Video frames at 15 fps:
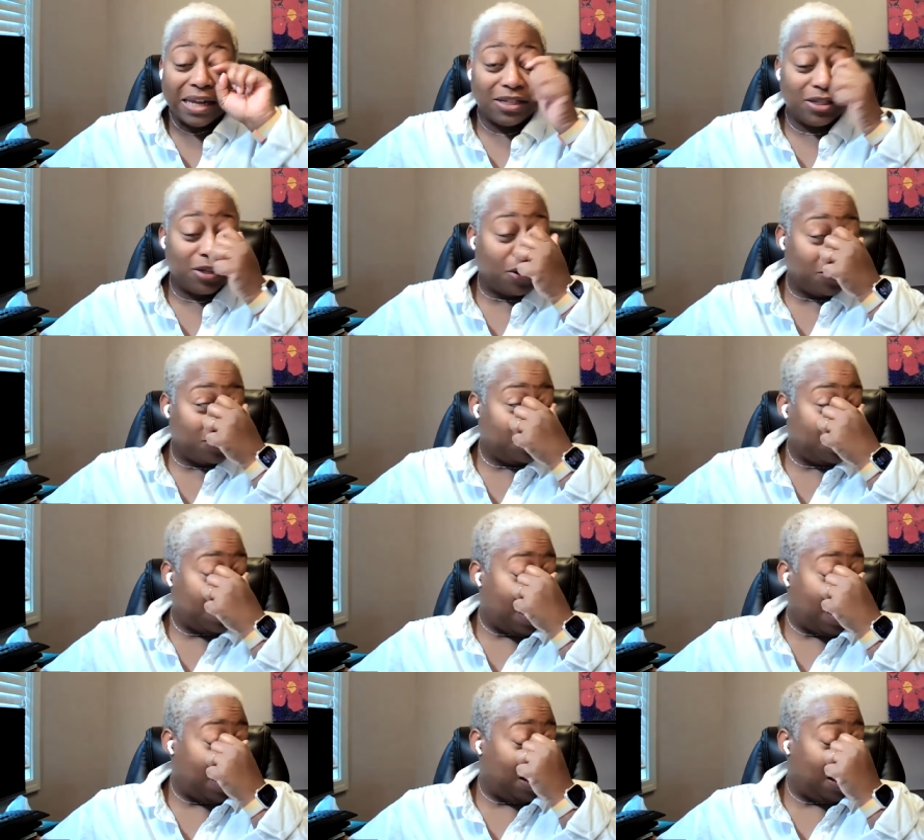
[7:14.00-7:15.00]
So
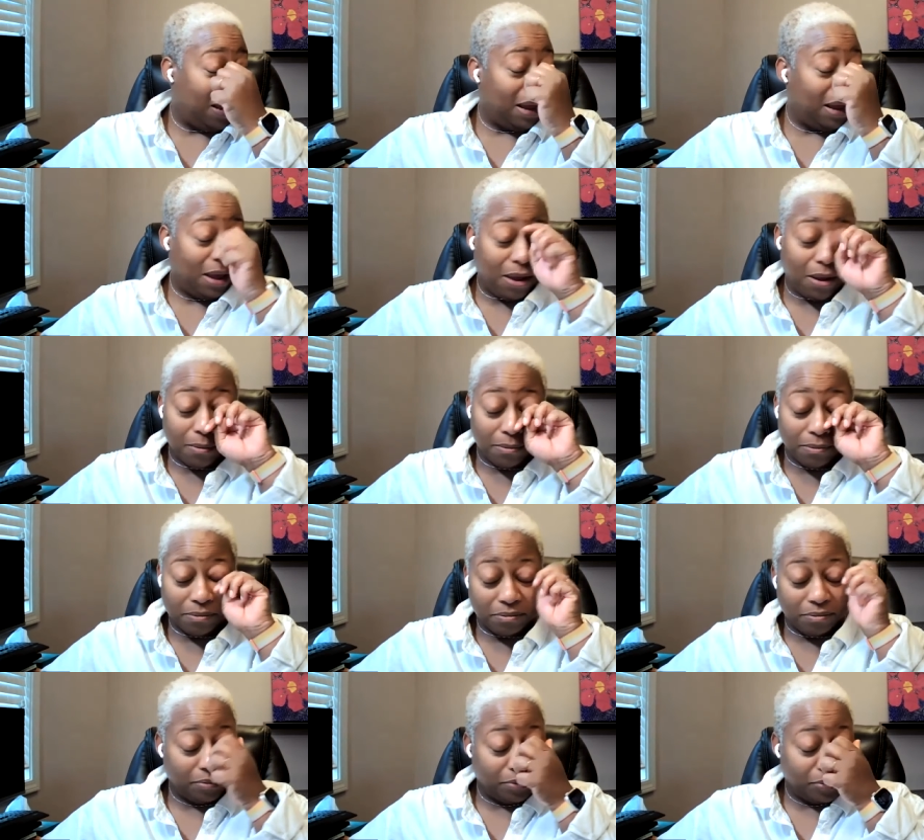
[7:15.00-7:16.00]
um,
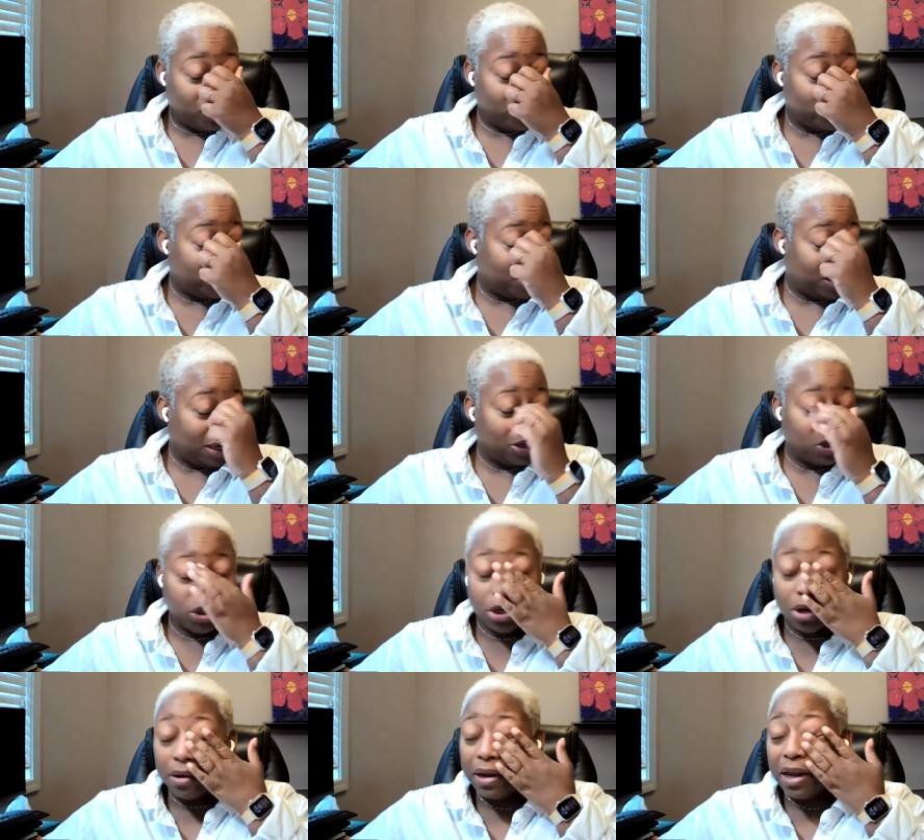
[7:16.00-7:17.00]
just to let
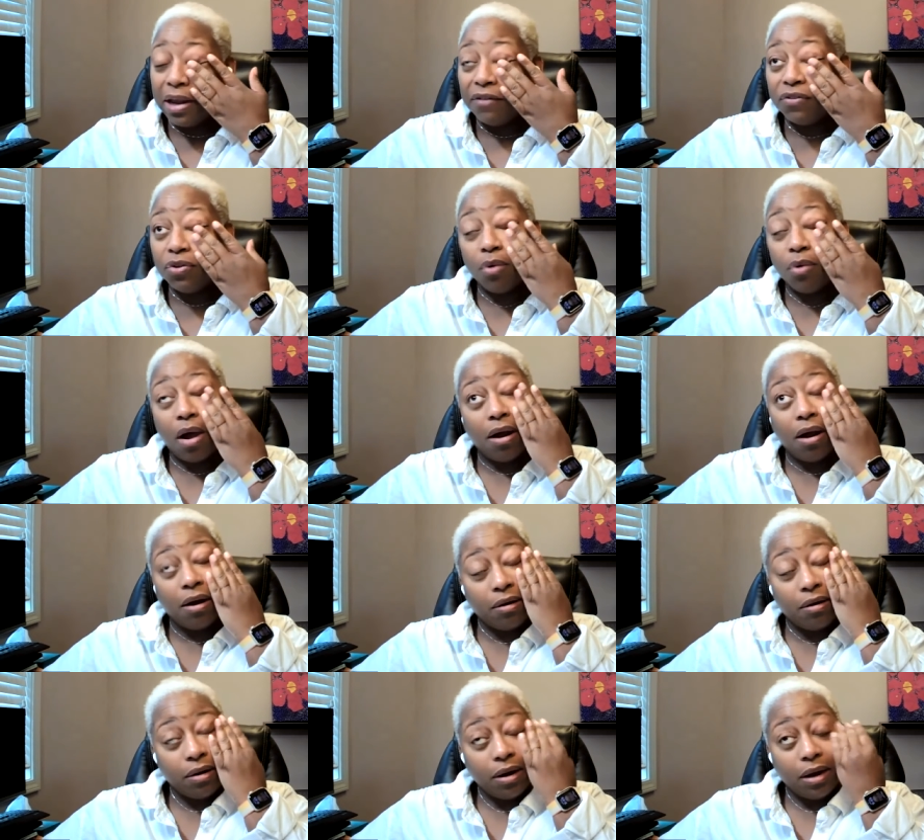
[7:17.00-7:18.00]
you know, if you
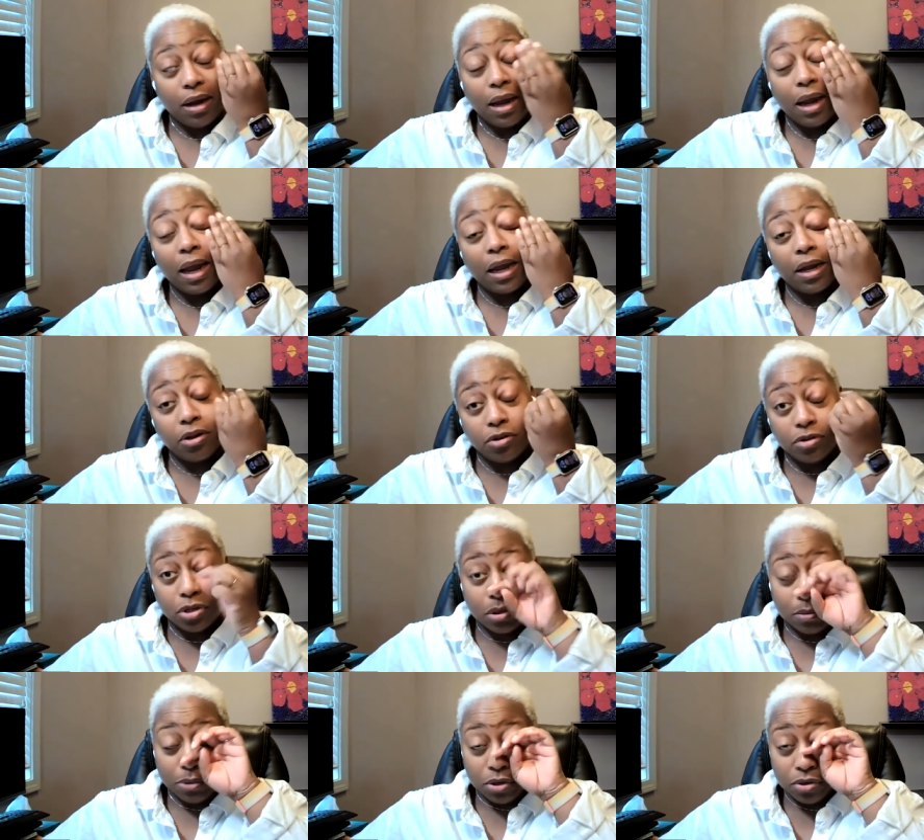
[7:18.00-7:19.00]
are a
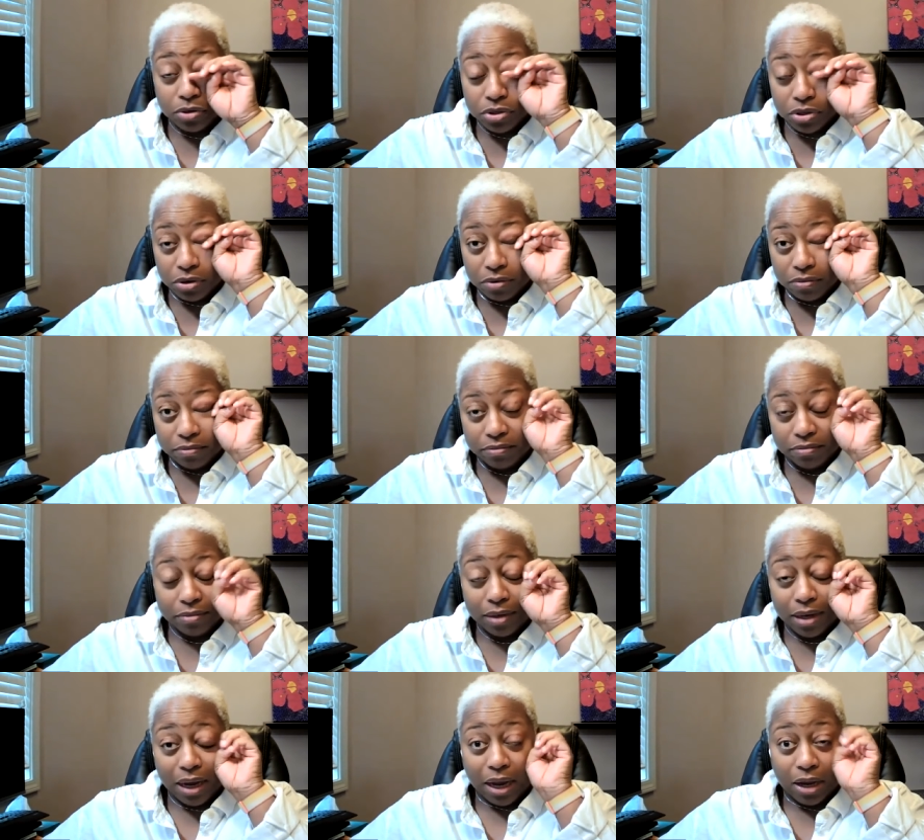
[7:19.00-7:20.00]
YouTube user
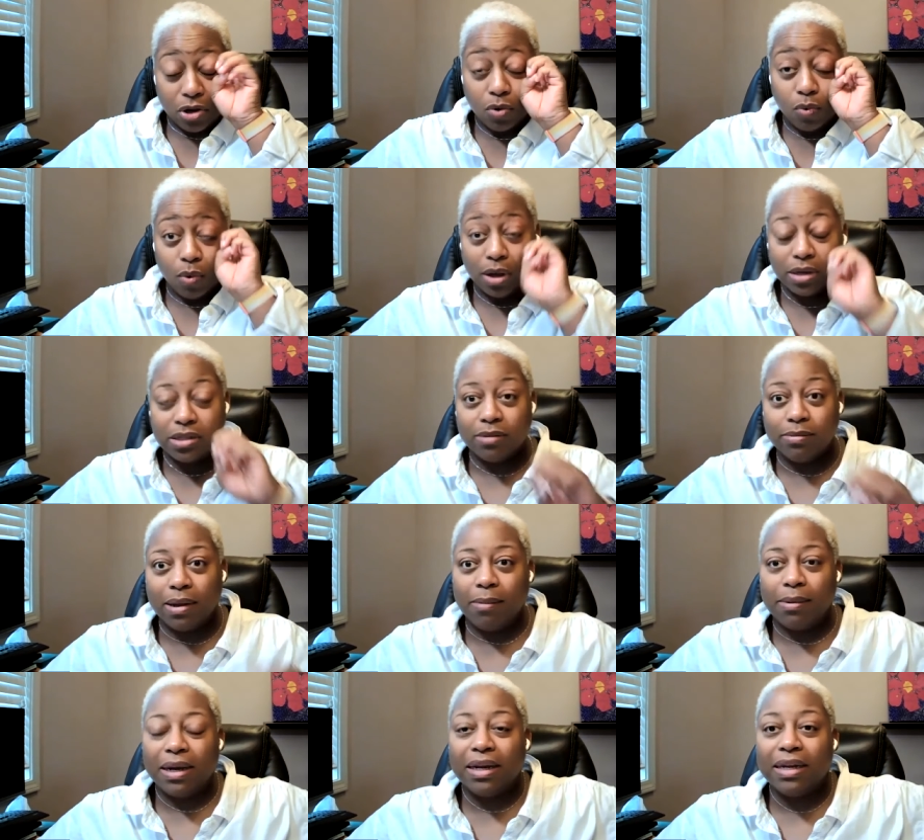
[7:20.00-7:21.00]
and you want to be
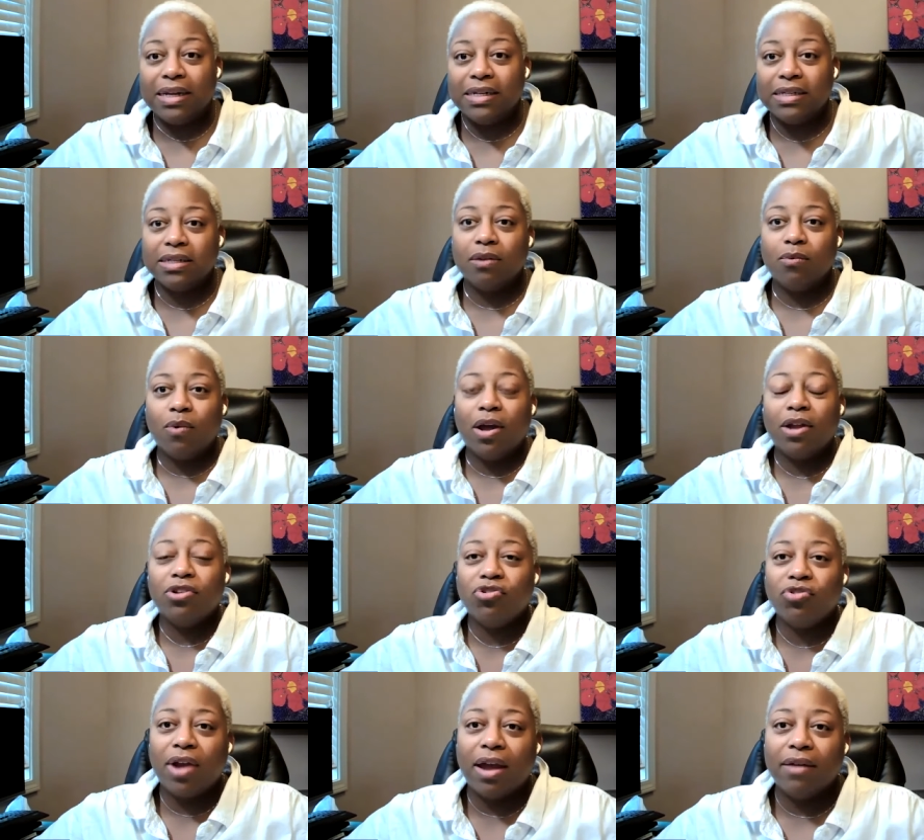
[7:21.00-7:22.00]
able to listen while you're
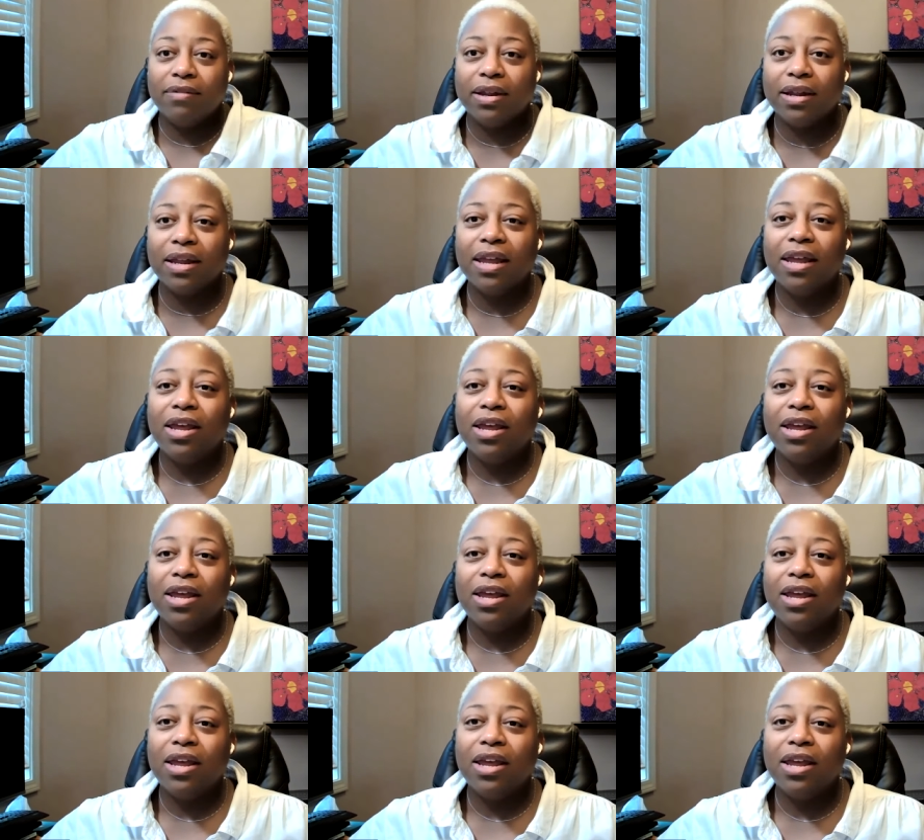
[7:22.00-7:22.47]
driving,